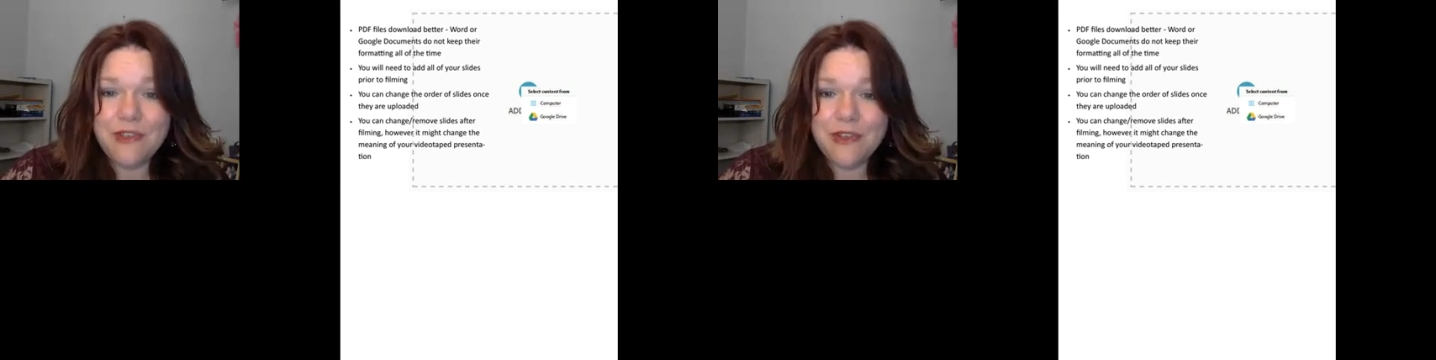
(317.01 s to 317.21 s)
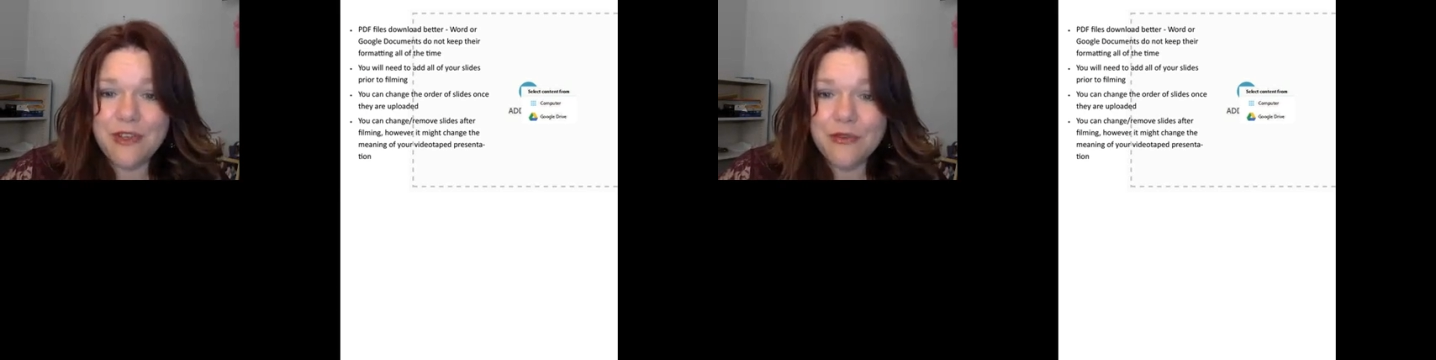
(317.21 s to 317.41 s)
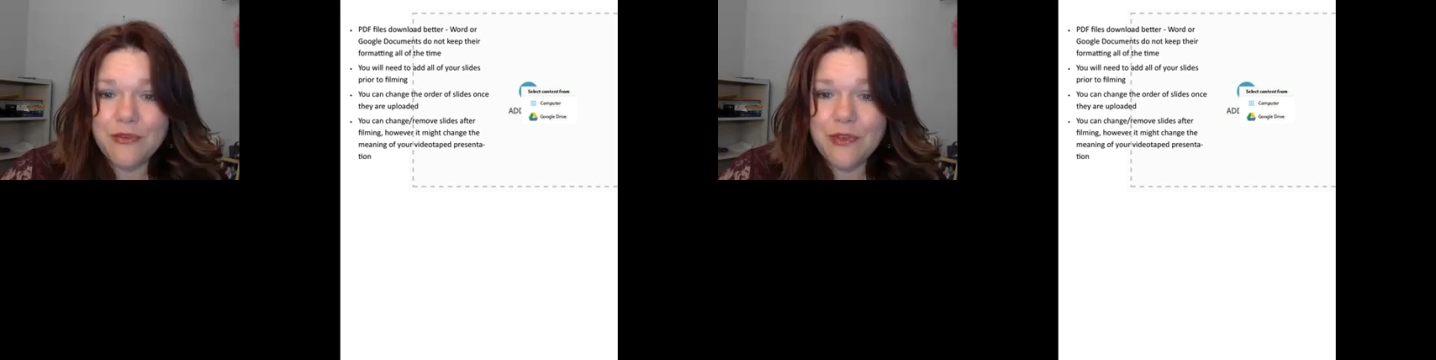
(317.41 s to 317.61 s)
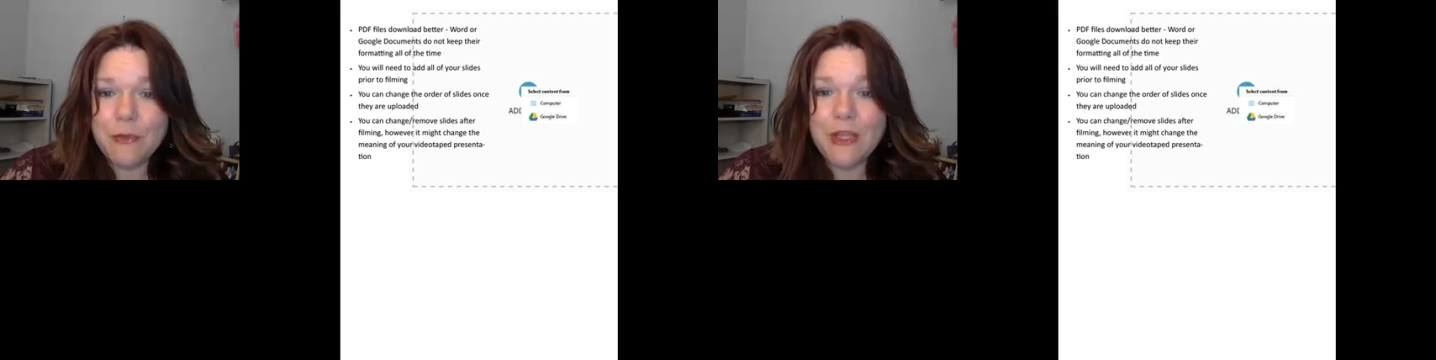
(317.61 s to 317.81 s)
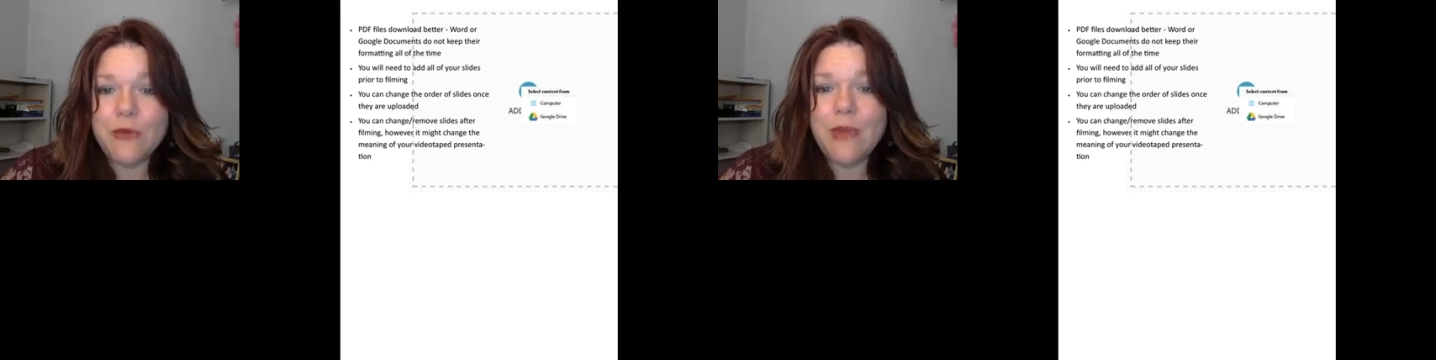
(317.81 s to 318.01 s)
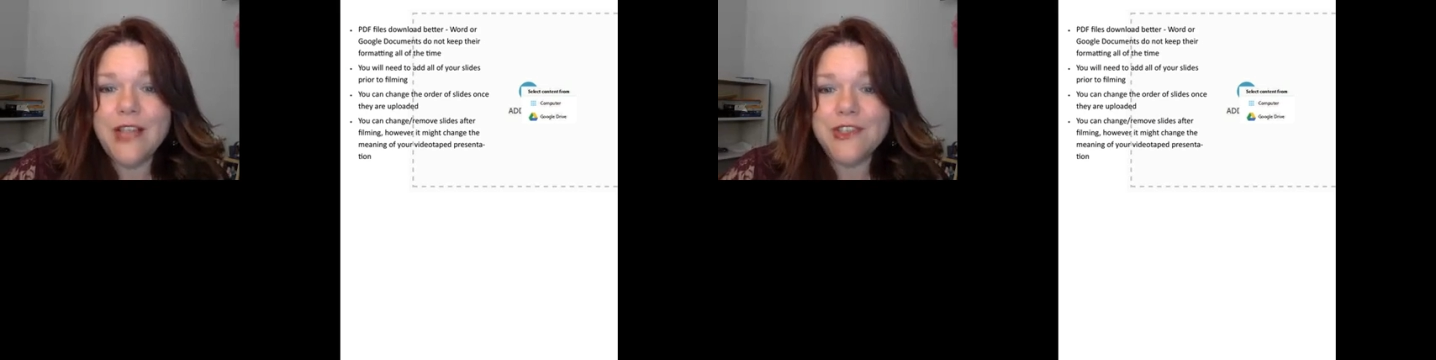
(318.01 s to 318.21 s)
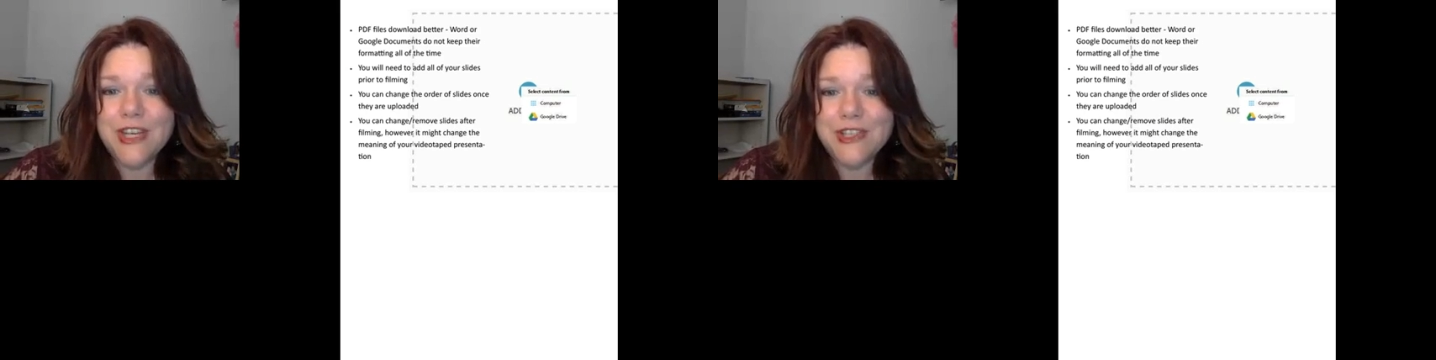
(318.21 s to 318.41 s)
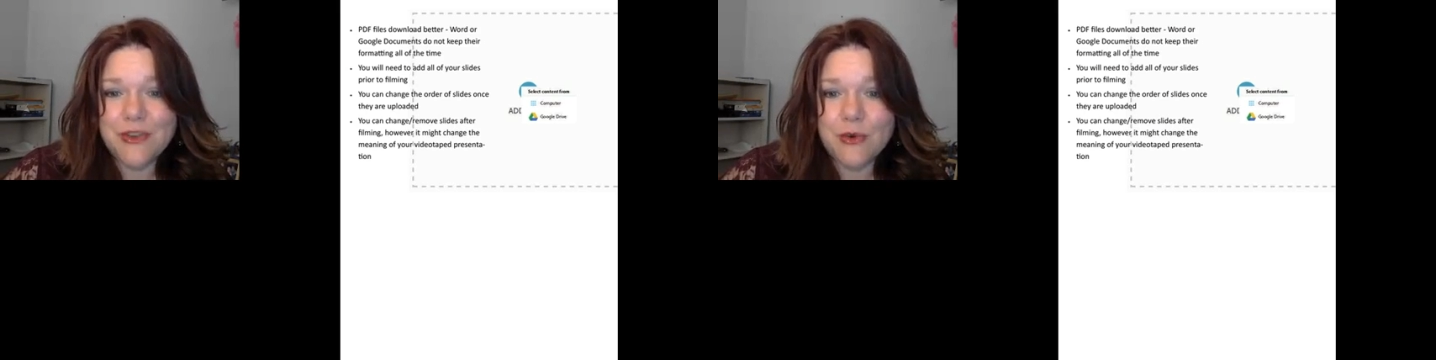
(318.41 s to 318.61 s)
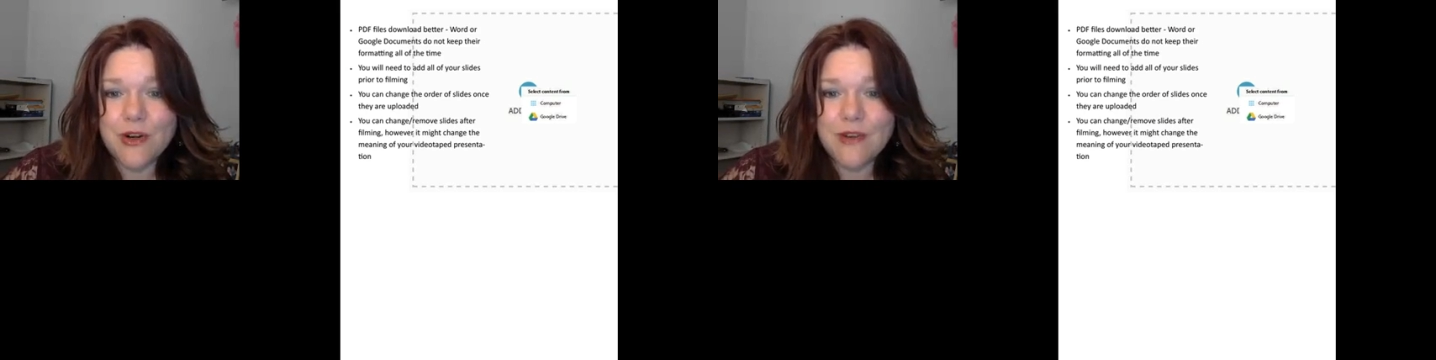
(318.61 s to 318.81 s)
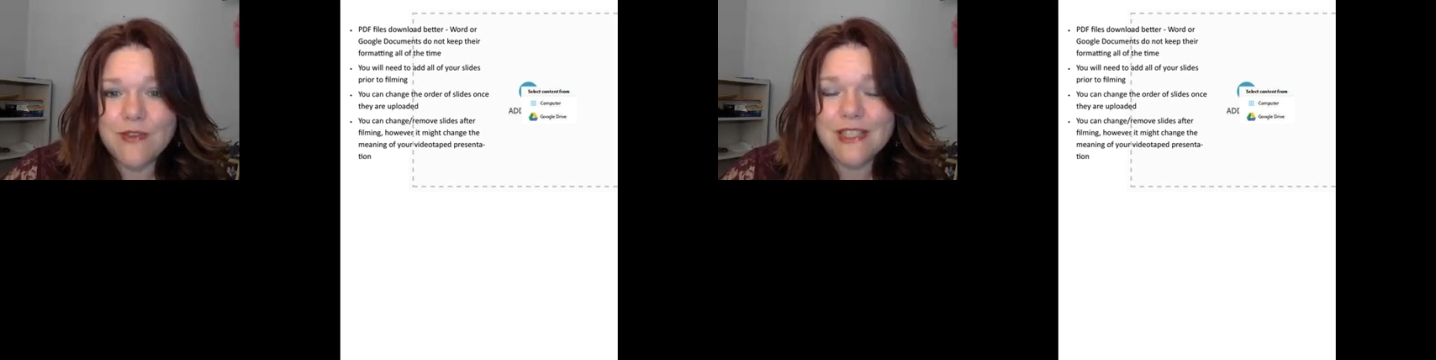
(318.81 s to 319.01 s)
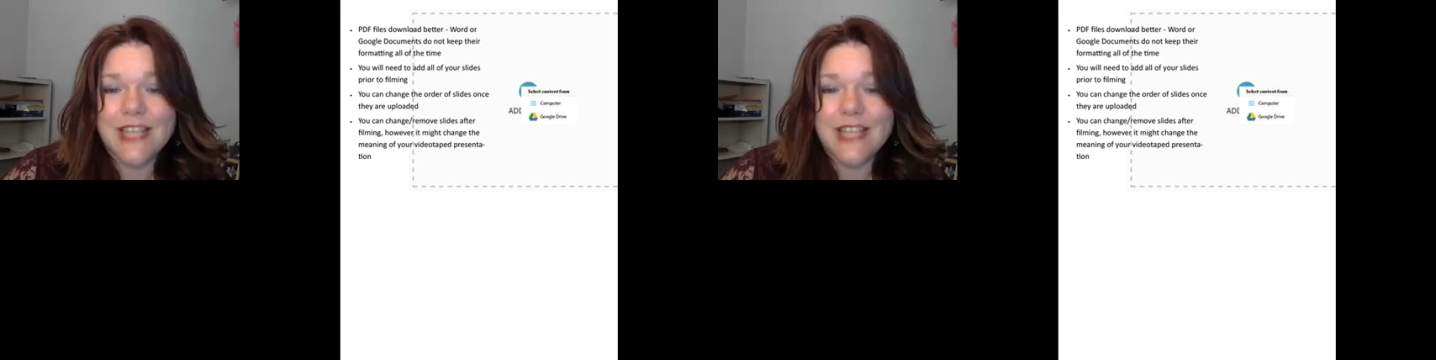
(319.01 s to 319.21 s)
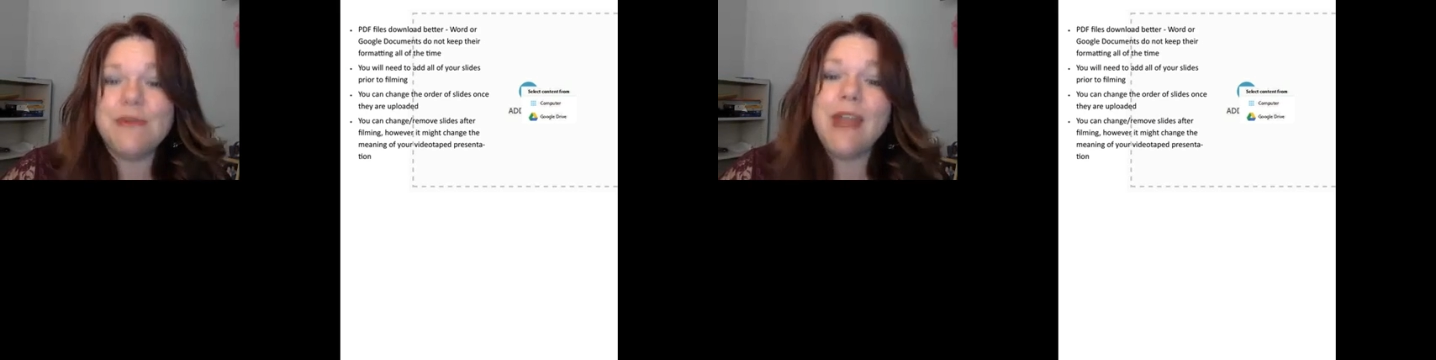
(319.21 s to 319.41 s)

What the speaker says: your filming, you can change the order of the slides.